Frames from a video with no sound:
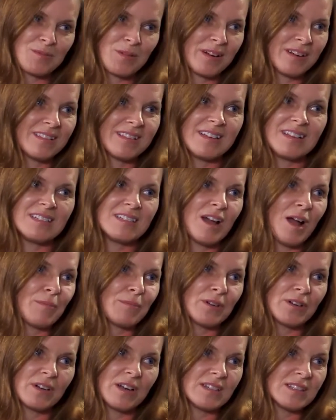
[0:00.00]
where the
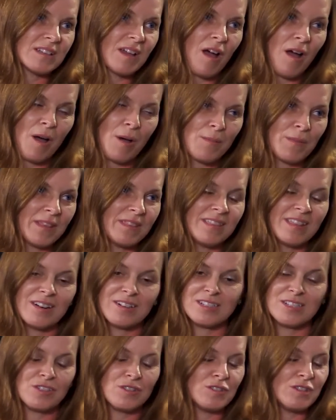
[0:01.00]
adopter has come and
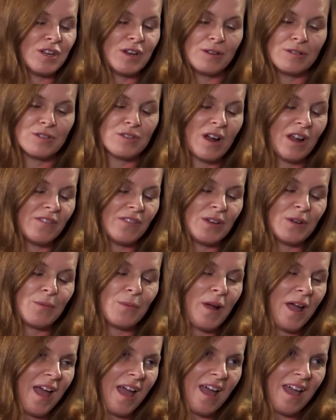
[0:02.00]
they're, driving
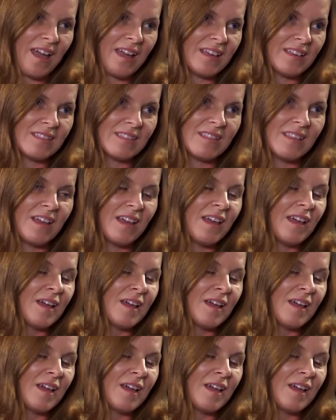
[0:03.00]
away, and